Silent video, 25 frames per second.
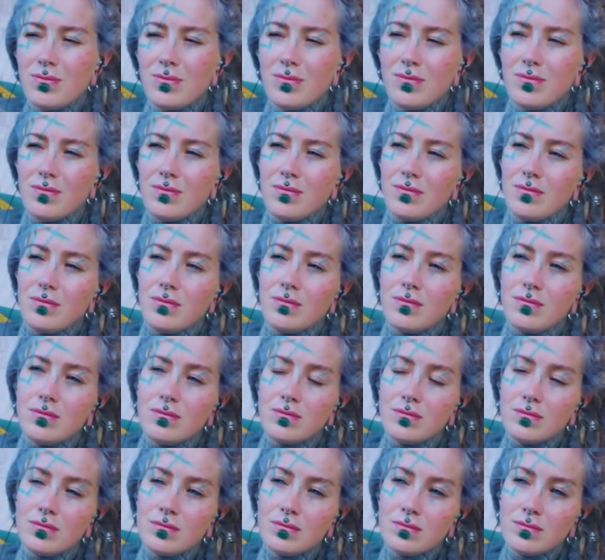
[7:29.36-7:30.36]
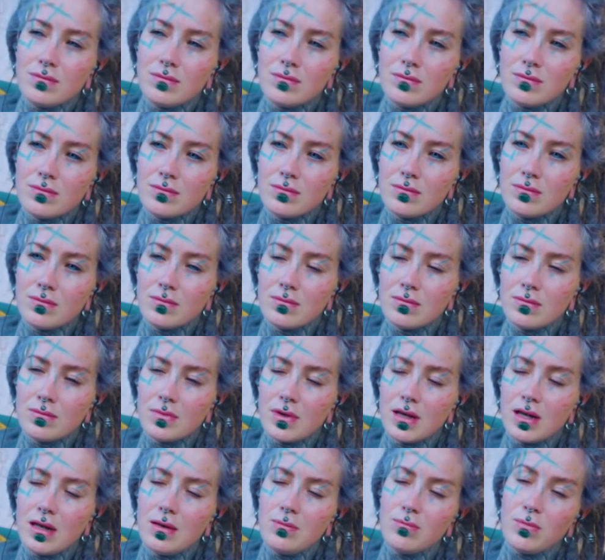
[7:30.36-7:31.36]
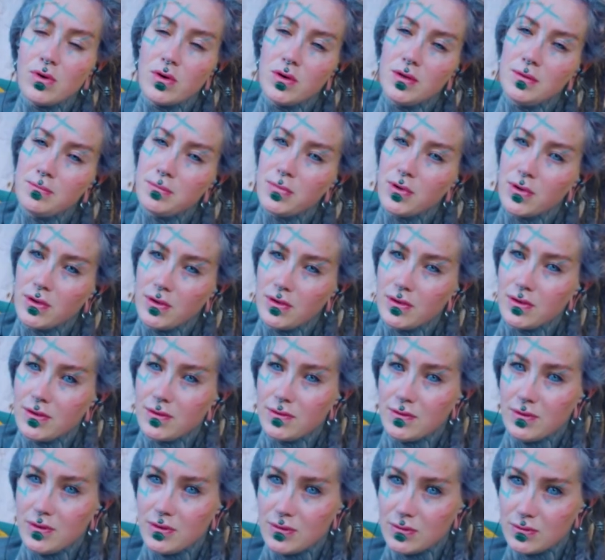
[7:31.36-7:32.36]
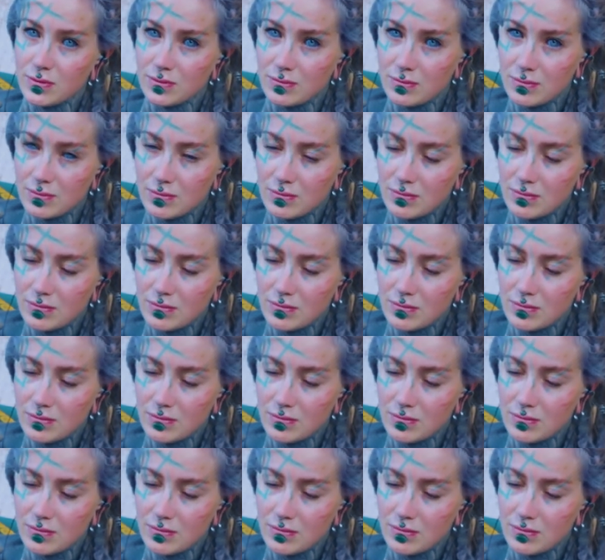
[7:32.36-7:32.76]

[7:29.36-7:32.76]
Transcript: Mm. In my point of view,